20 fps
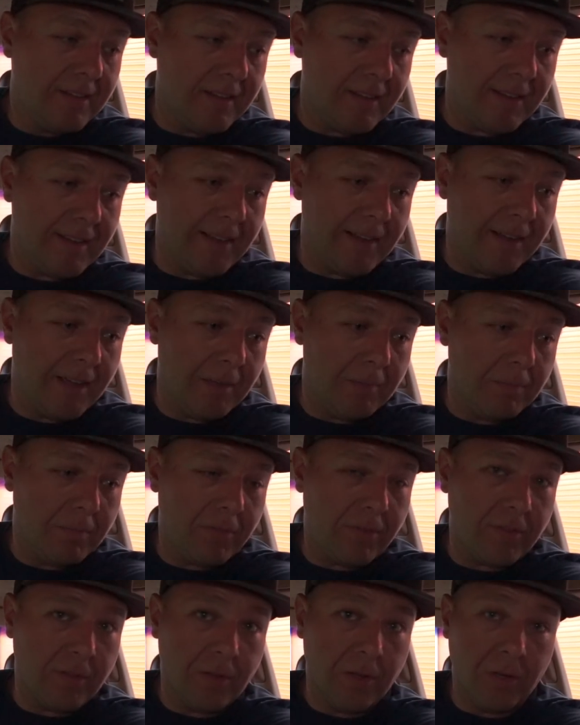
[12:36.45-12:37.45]
Um,
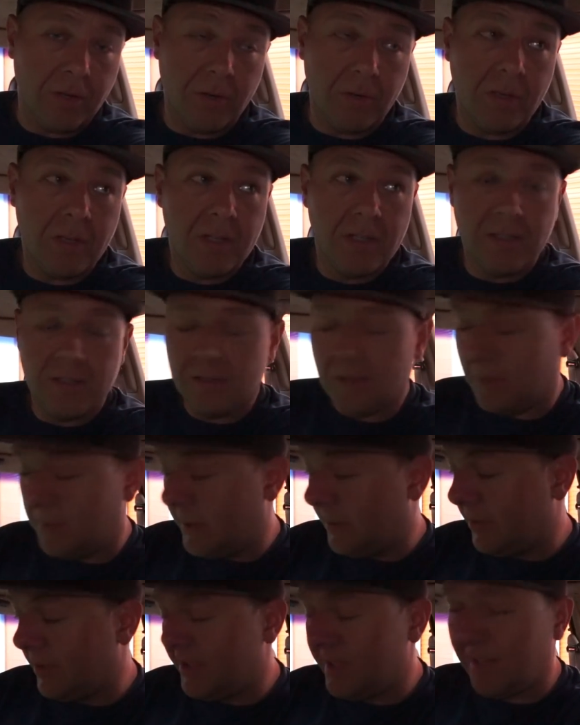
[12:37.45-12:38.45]
so I'll be
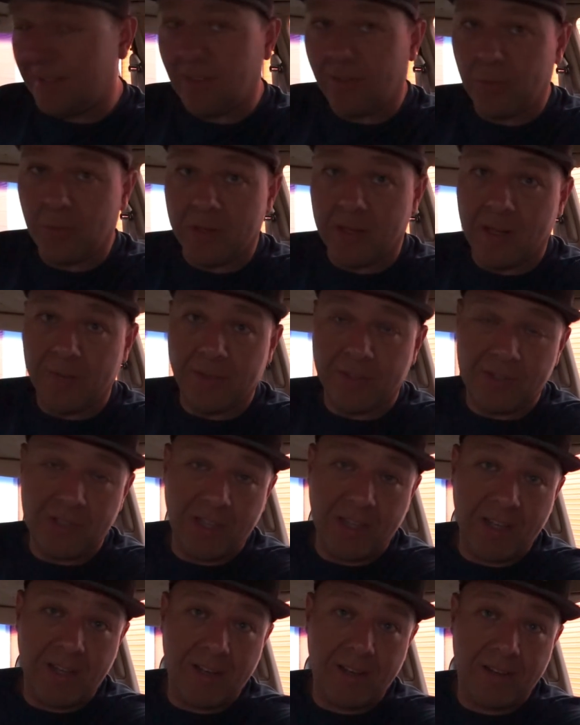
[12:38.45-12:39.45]
able to take this one off the
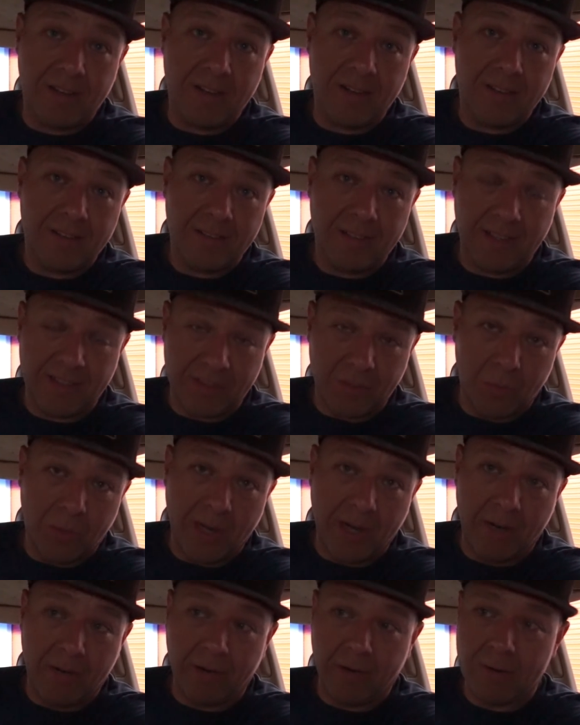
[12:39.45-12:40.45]
chair, get the
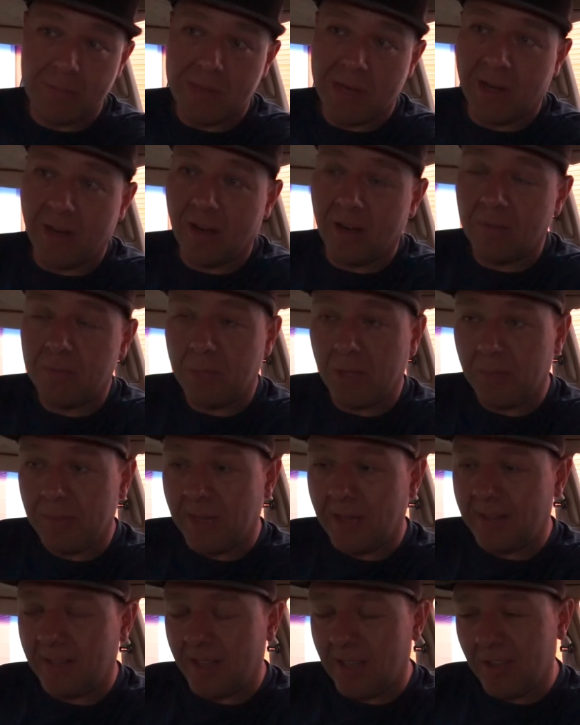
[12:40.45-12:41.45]
wiring repaired, put it
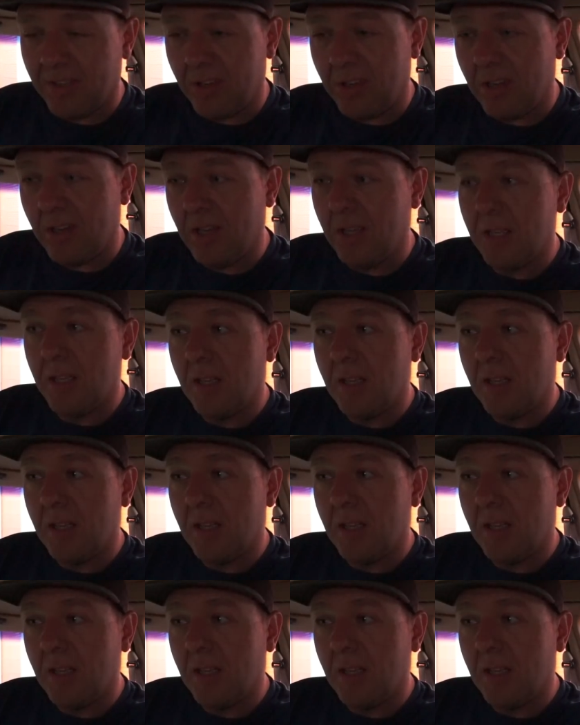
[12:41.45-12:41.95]
back together,